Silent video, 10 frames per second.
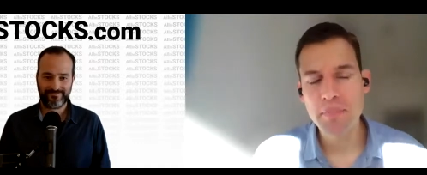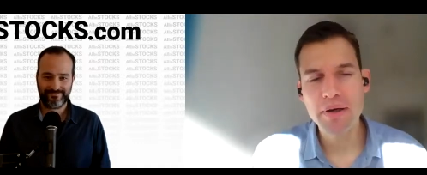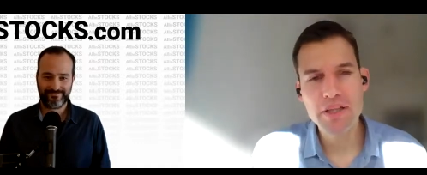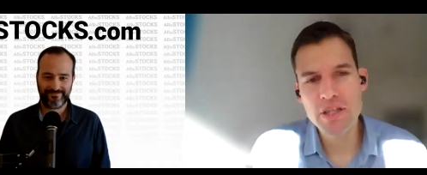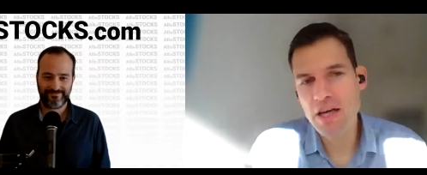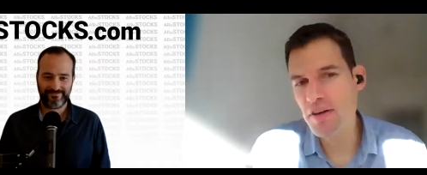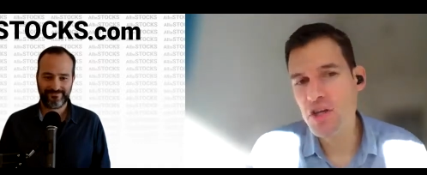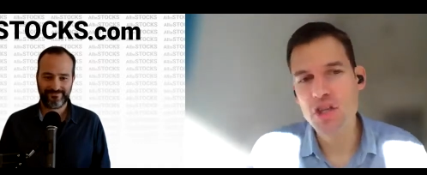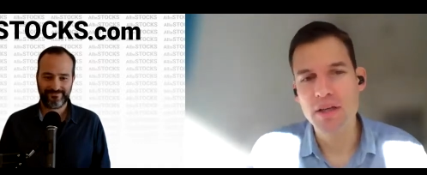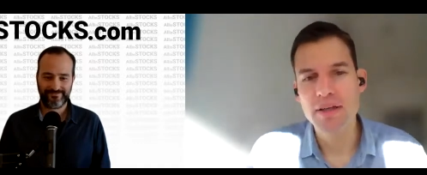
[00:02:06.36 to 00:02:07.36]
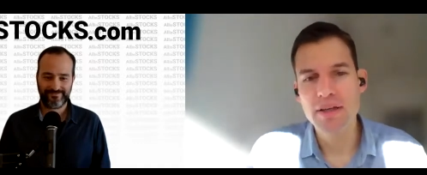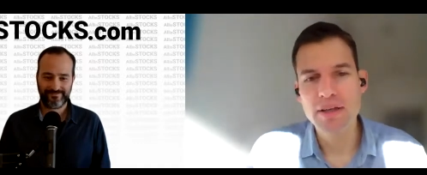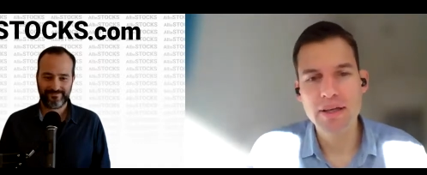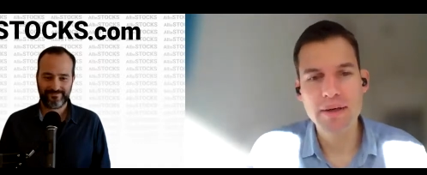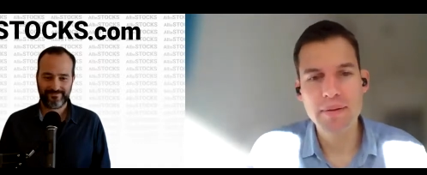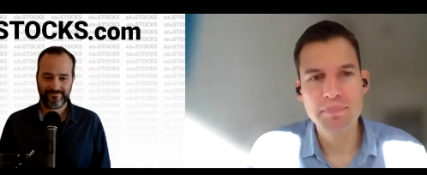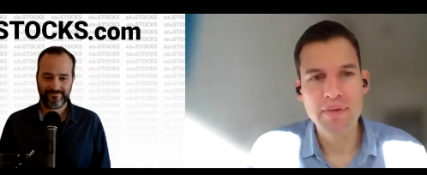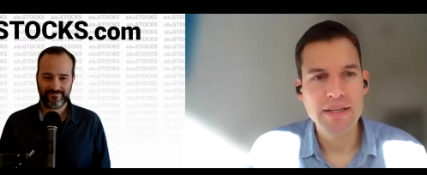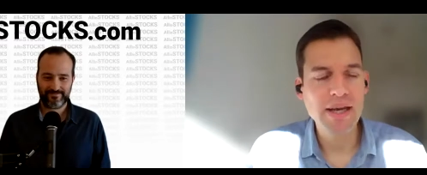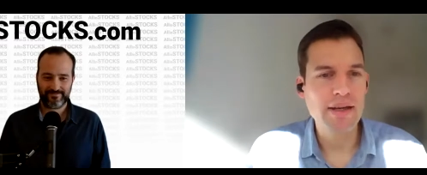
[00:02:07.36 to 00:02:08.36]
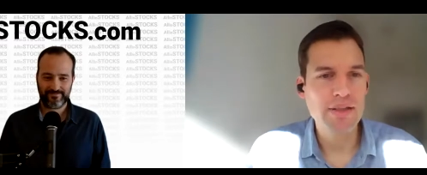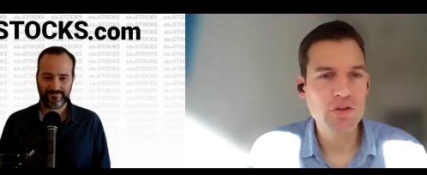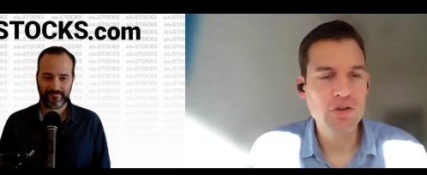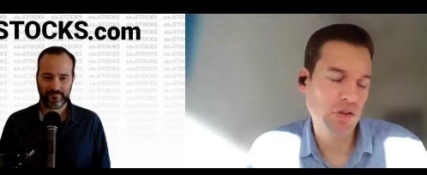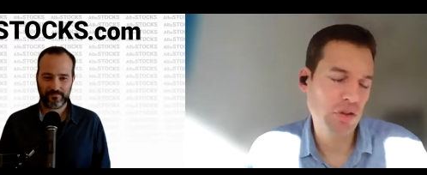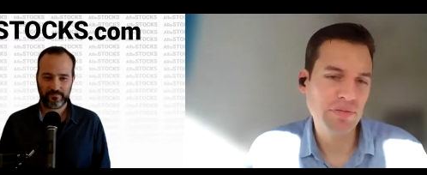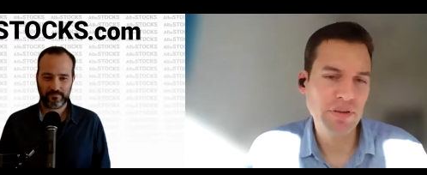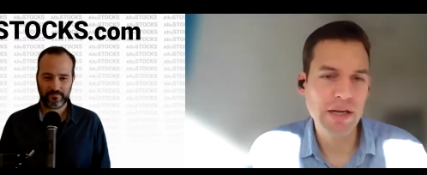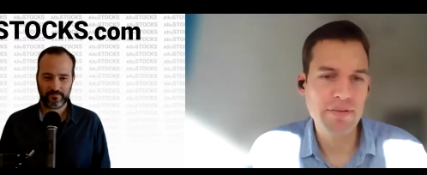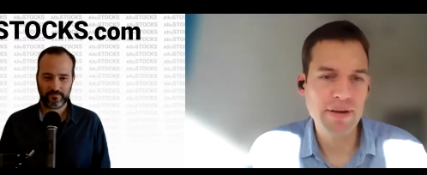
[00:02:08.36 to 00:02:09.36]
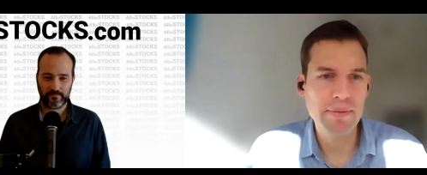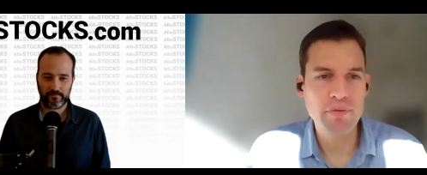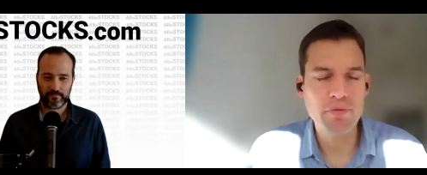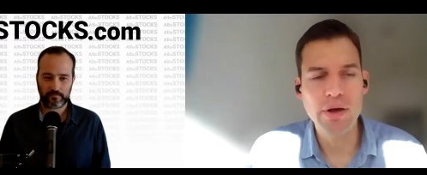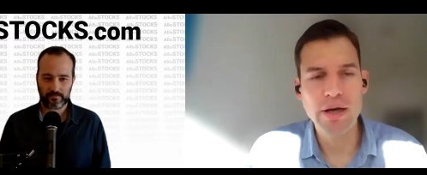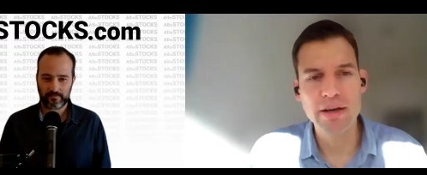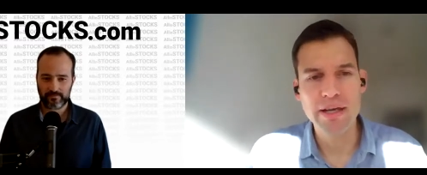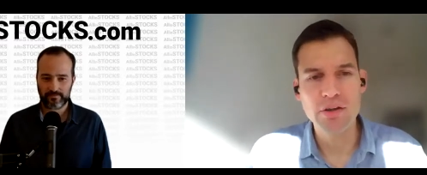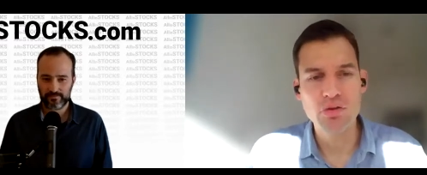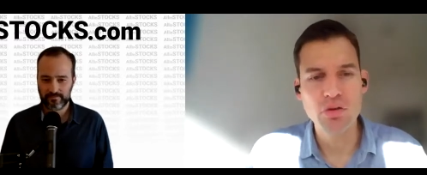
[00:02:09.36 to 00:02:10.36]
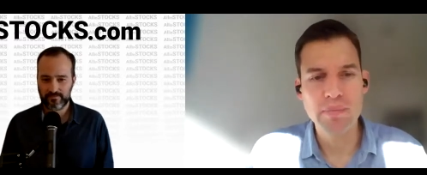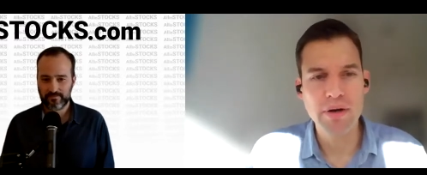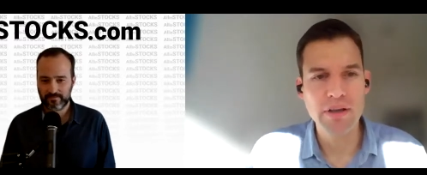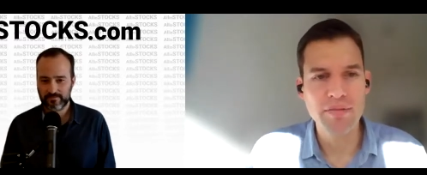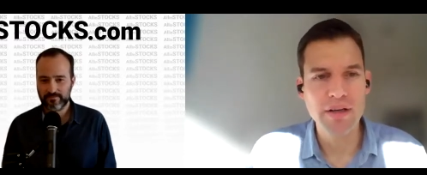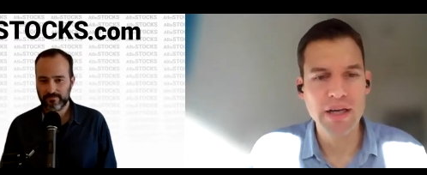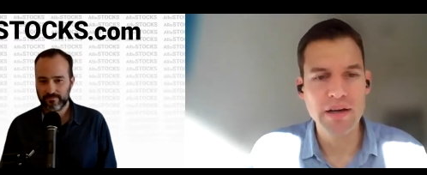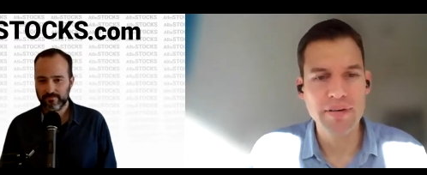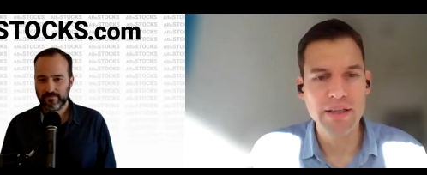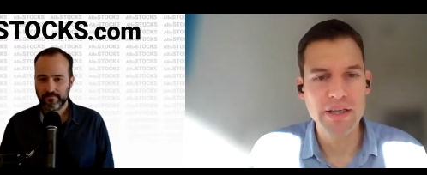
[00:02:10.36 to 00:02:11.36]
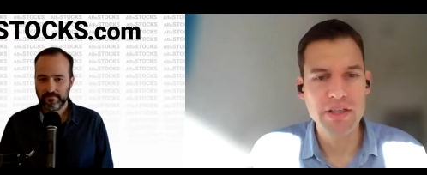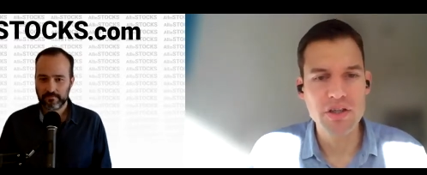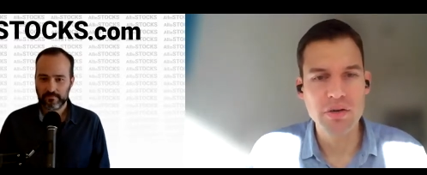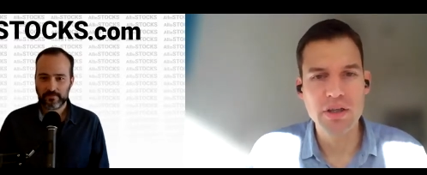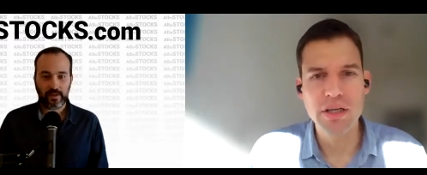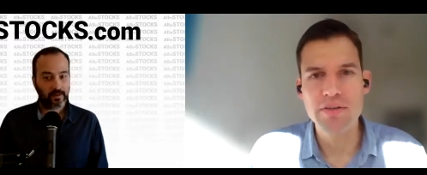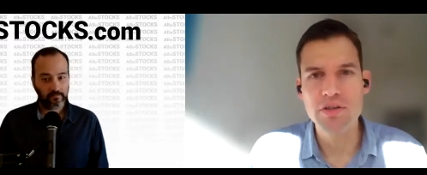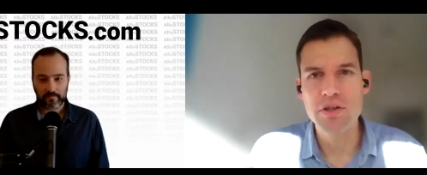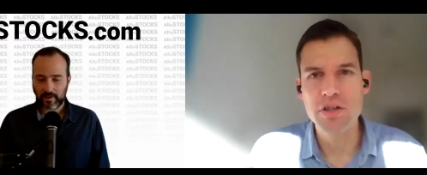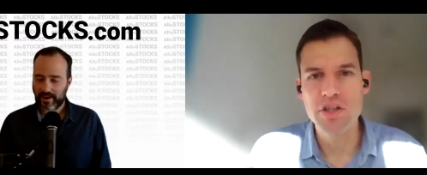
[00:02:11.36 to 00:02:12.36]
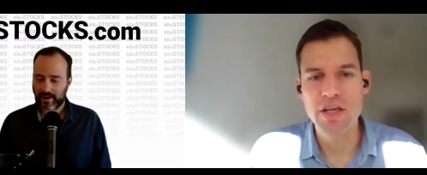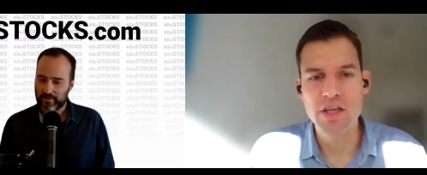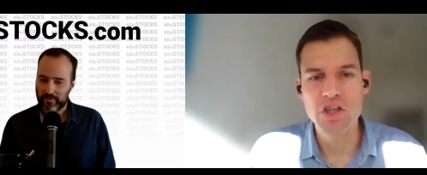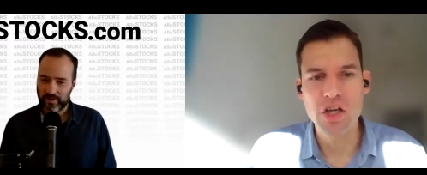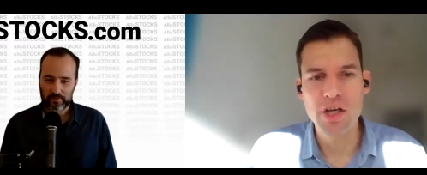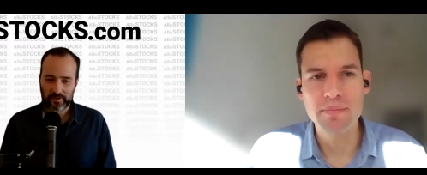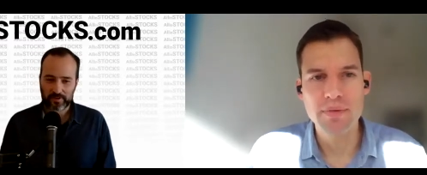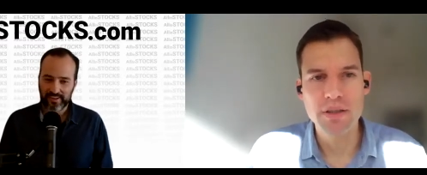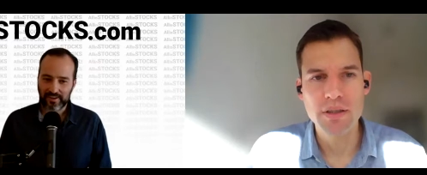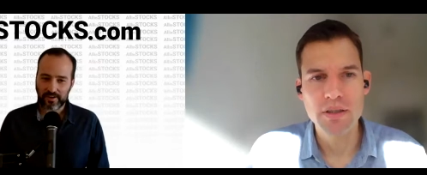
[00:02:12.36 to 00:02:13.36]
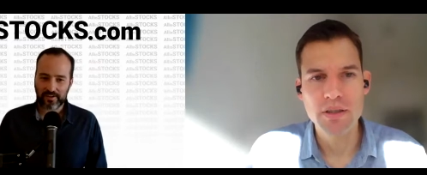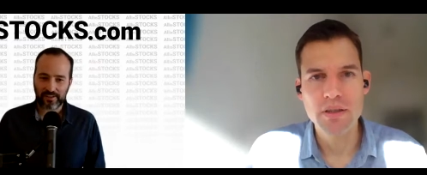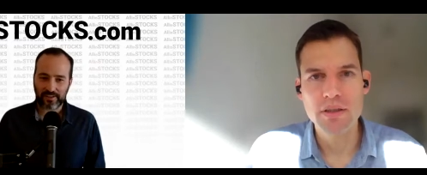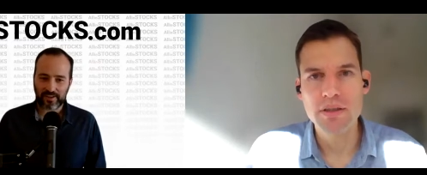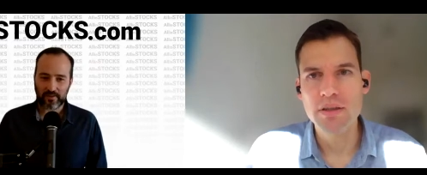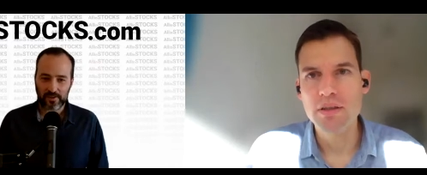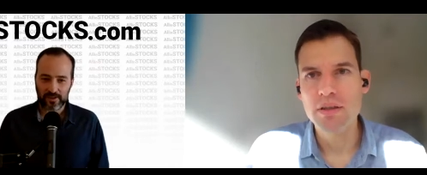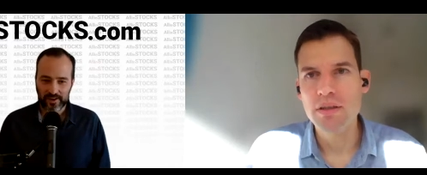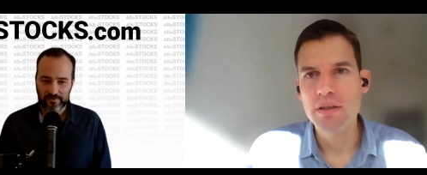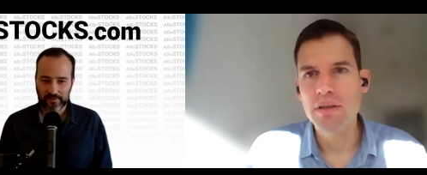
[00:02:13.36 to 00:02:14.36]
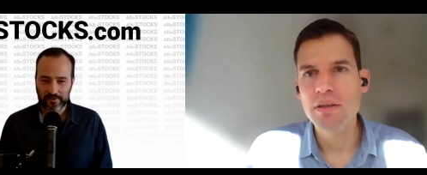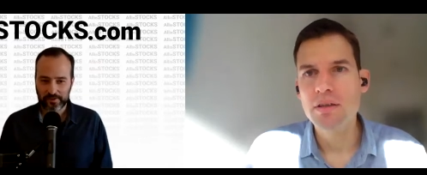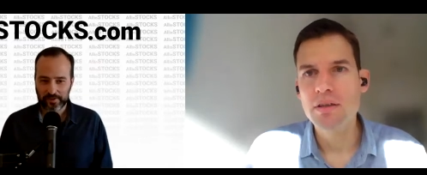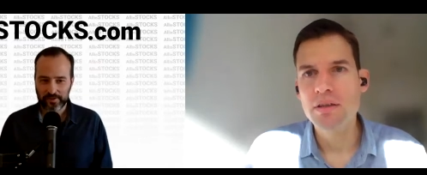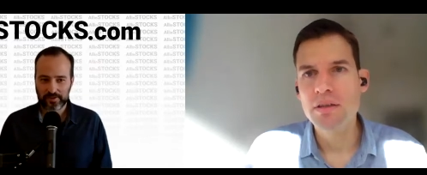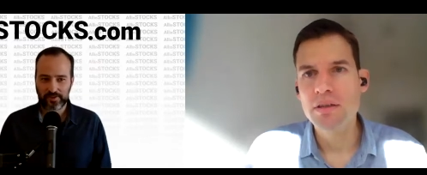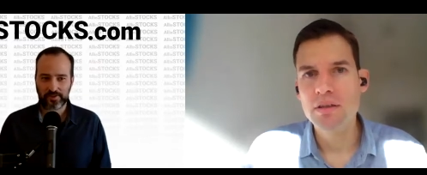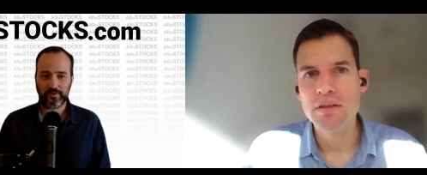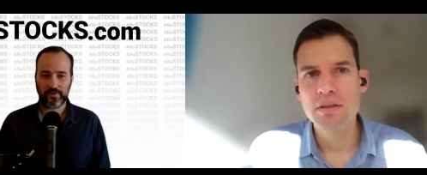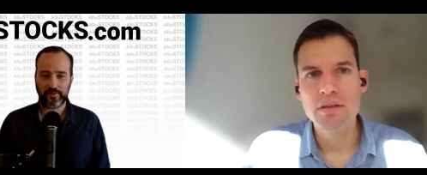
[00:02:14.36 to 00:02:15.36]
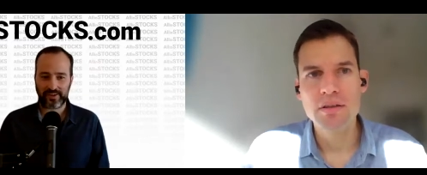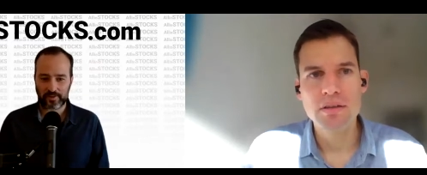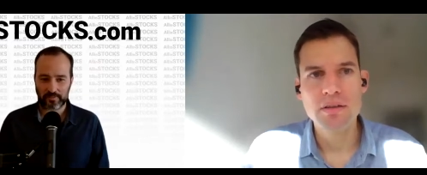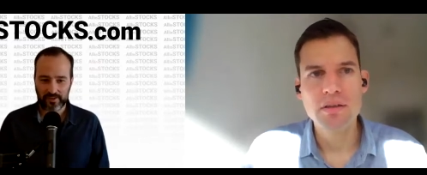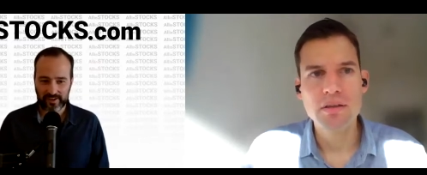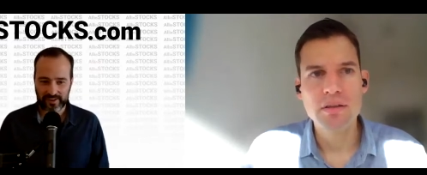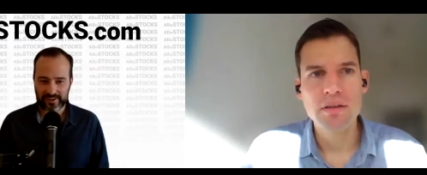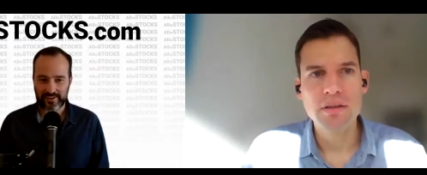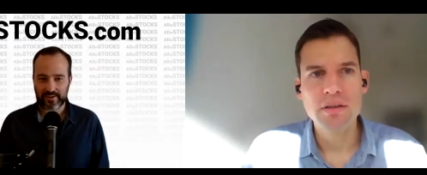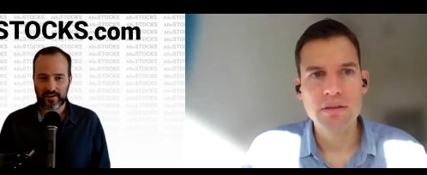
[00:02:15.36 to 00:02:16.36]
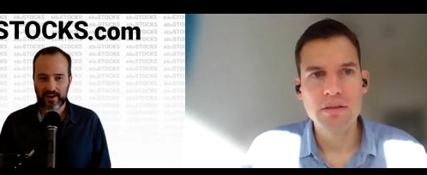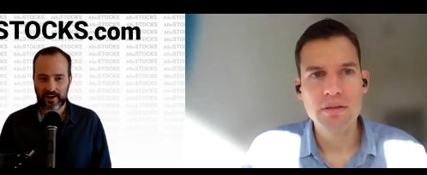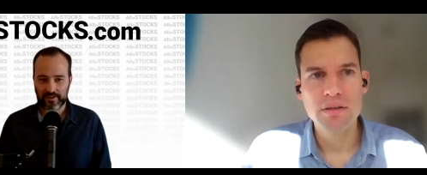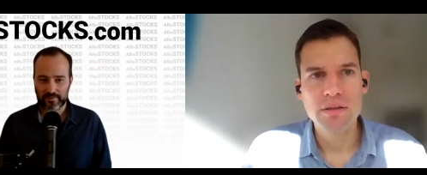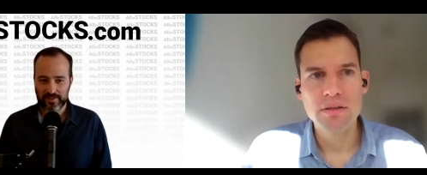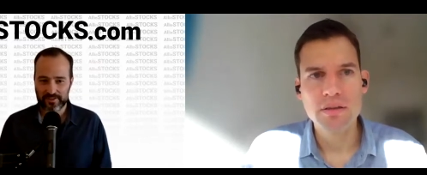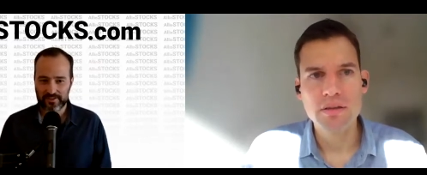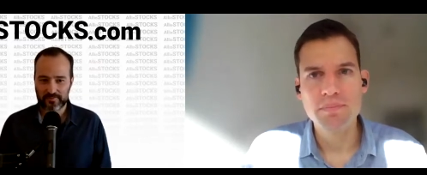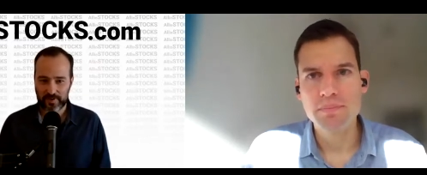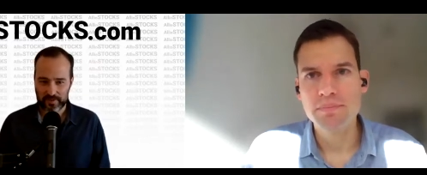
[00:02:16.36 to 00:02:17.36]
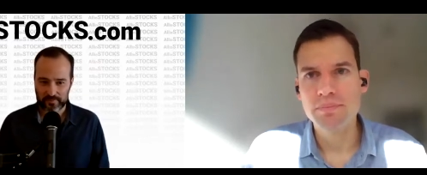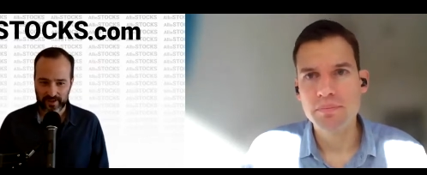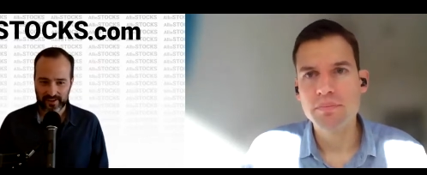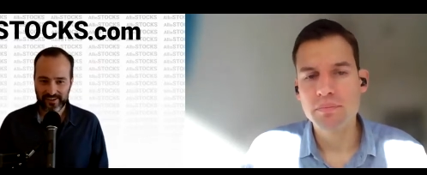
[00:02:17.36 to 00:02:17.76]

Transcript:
Speaker 1: But it's kind of interesting. Um, yeah, do, do you have kind of any before we kind of get talking about it? Do you have any kind of ideas? Do you want to kind
Speaker 2: of? I, I would love, I would love for you to explain how the business makes money,